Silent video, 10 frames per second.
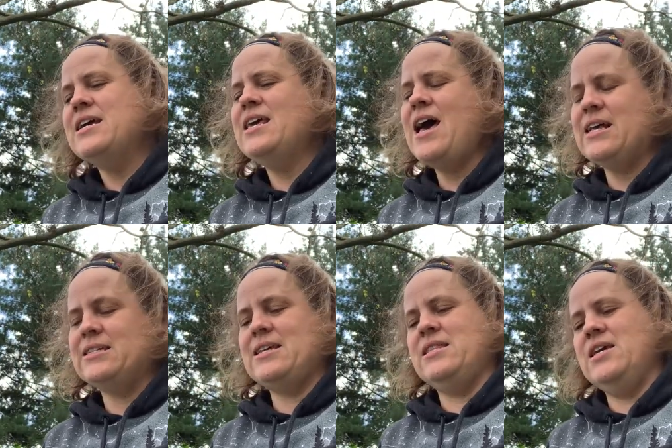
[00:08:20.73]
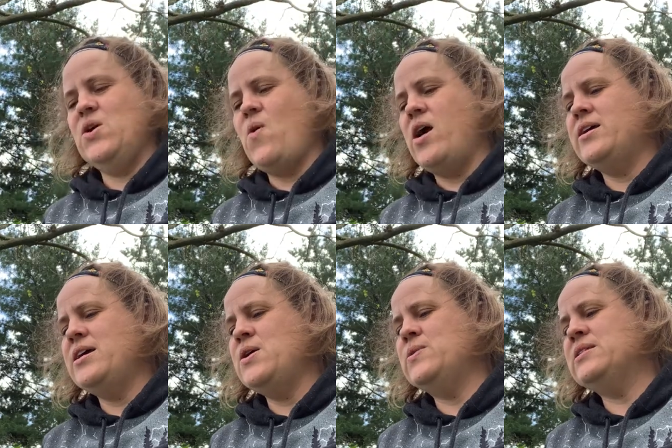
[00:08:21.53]
"Yes," said the iguana,
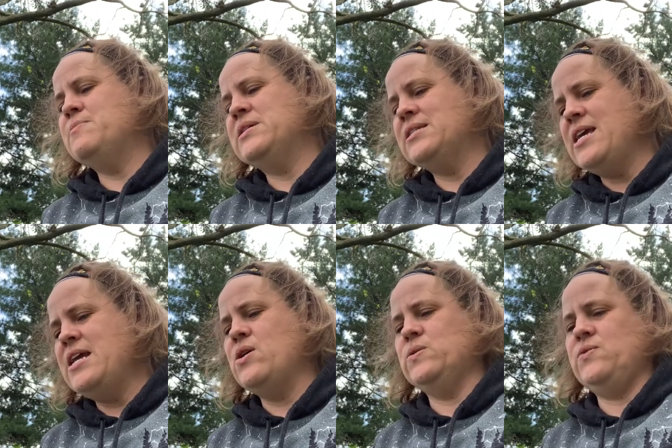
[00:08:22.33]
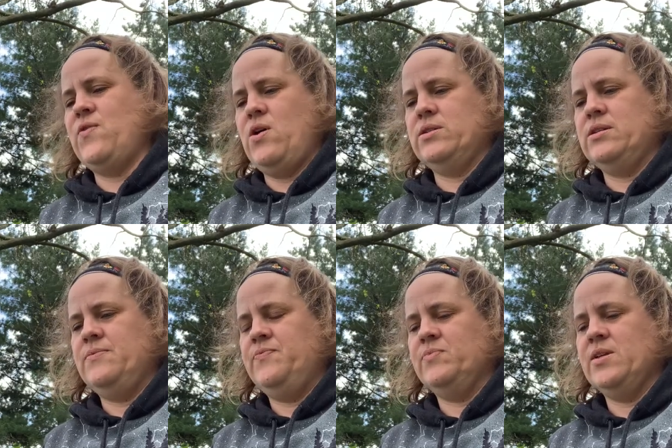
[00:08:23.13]
"it was the mosquito's fault."
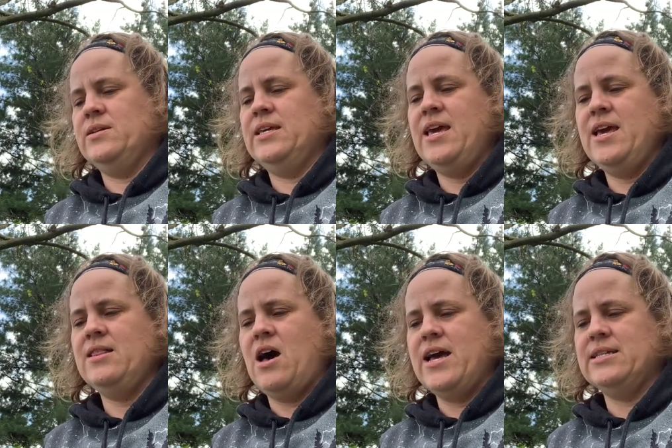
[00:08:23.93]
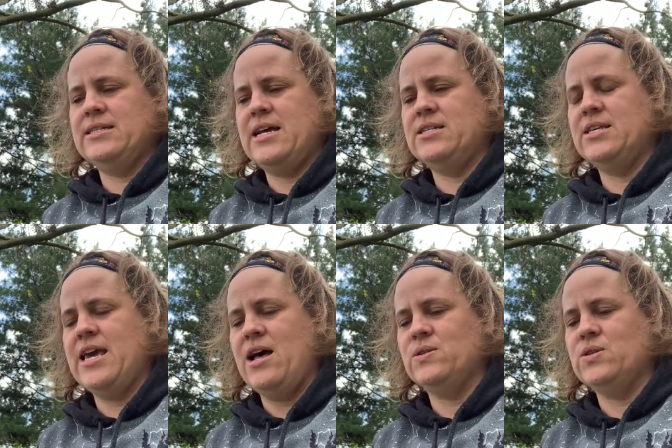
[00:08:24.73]
King Lion said to the
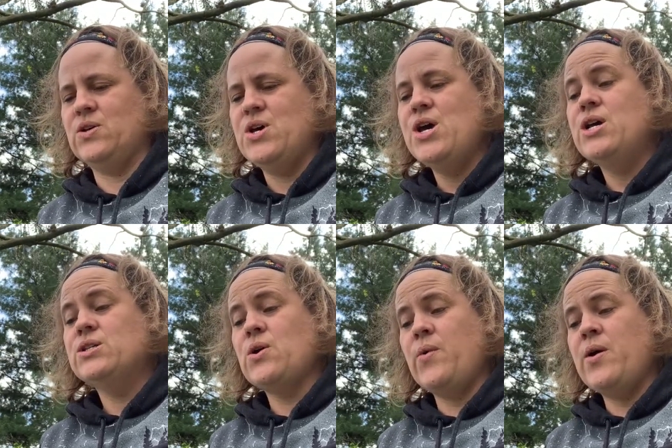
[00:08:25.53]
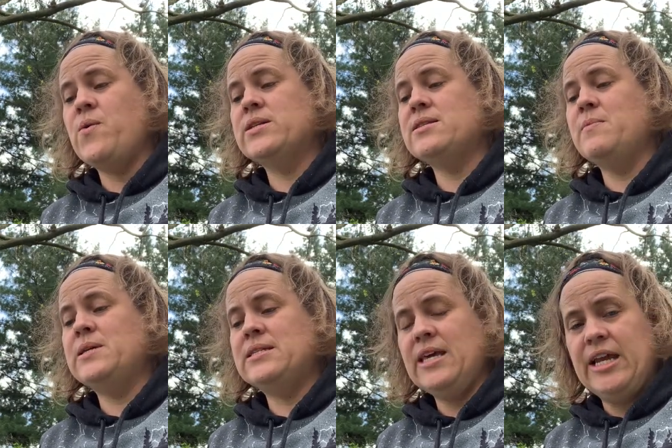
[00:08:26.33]
council, "So it was the
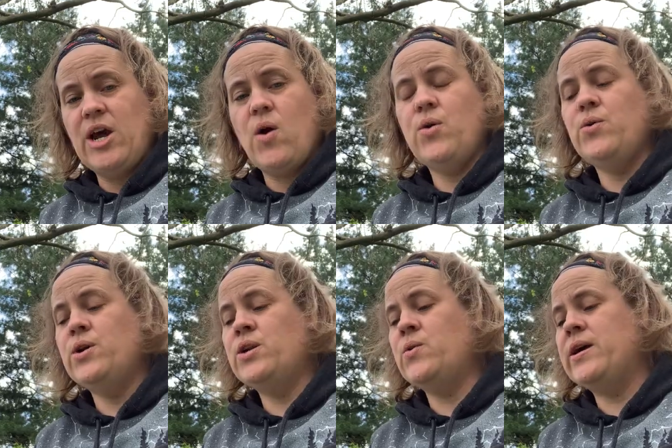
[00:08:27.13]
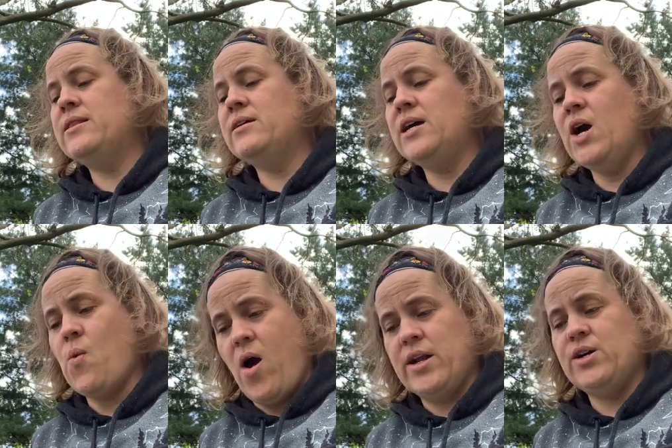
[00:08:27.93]
mosquito who annoyed the
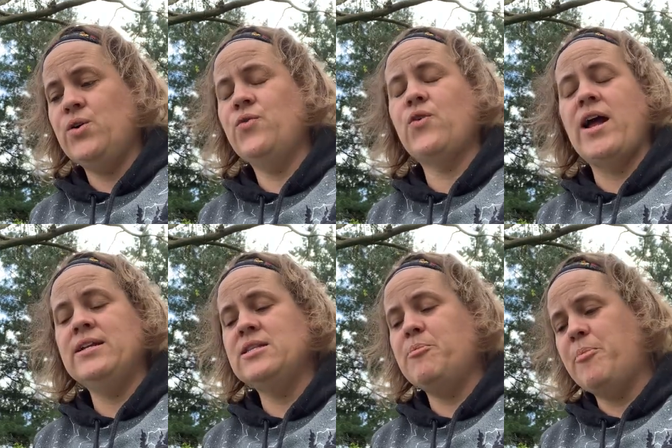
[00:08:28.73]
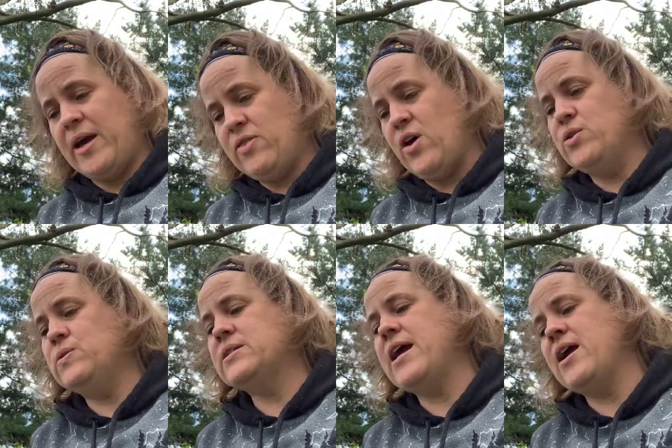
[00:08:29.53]
iguana, who frightened the python, who
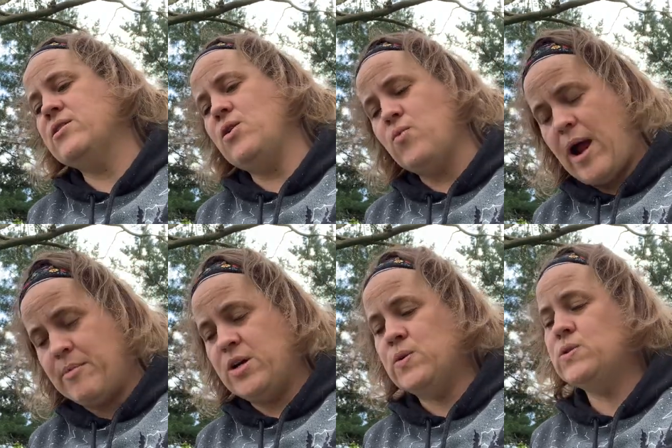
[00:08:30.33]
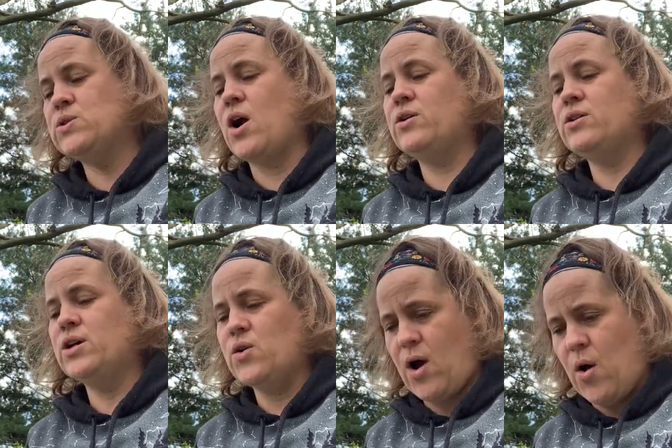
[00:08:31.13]
scared the rabbit, who startled the
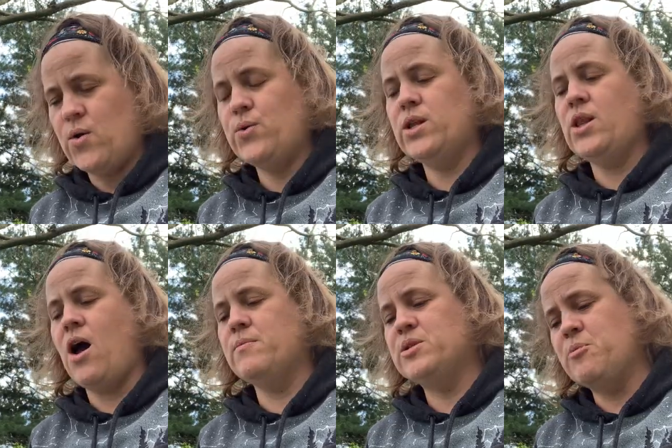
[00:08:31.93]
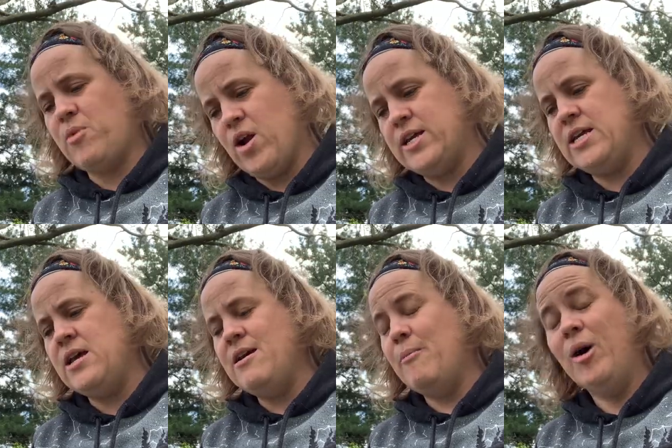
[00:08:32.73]
crow, who alarmed the
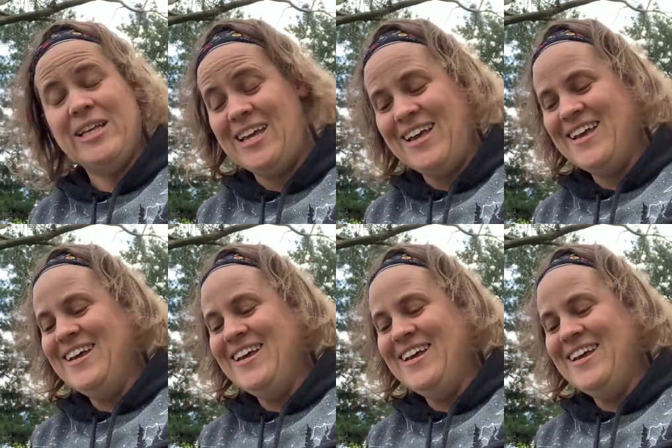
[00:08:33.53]
monkey,